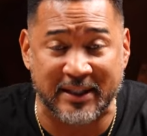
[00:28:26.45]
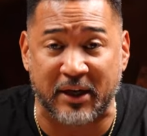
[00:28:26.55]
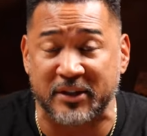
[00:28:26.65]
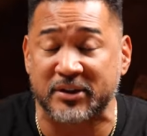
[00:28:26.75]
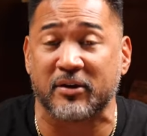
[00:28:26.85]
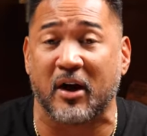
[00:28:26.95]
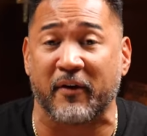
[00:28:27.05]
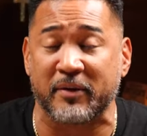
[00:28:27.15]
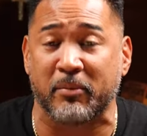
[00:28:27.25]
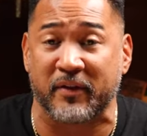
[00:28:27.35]
Now they started
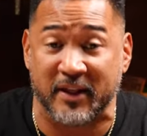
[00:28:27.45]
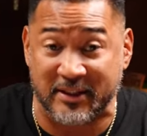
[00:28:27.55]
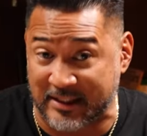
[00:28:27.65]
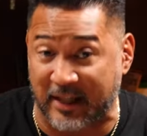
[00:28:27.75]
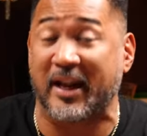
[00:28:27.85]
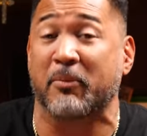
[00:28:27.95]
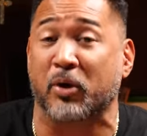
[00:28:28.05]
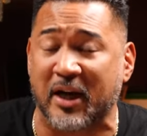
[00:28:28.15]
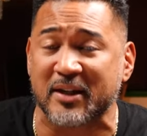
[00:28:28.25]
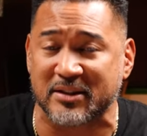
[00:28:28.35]
offering more things because now they got
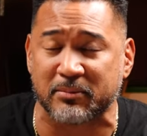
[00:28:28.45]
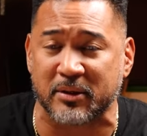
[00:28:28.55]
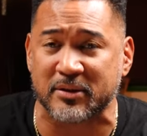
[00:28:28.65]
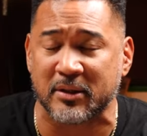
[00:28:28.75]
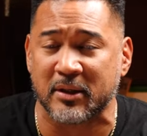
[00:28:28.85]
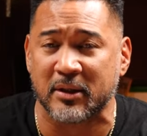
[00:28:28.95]
more customers